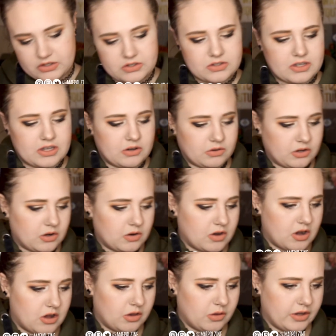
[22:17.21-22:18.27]
So they don't go
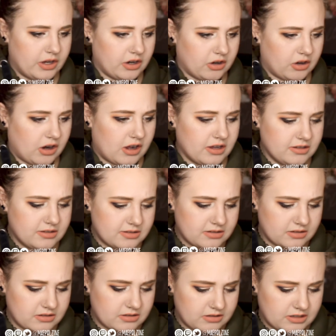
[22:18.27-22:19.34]
all the way across.
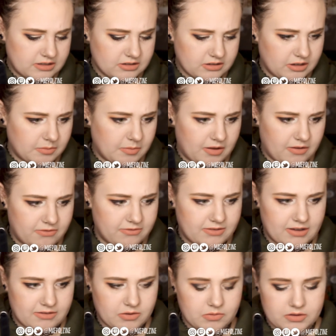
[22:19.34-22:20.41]
These are like my
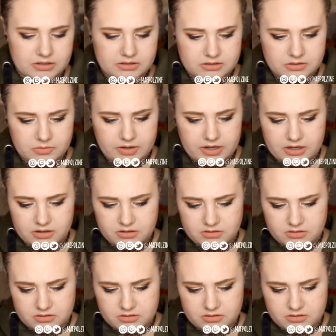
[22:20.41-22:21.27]
favorite ones to wear.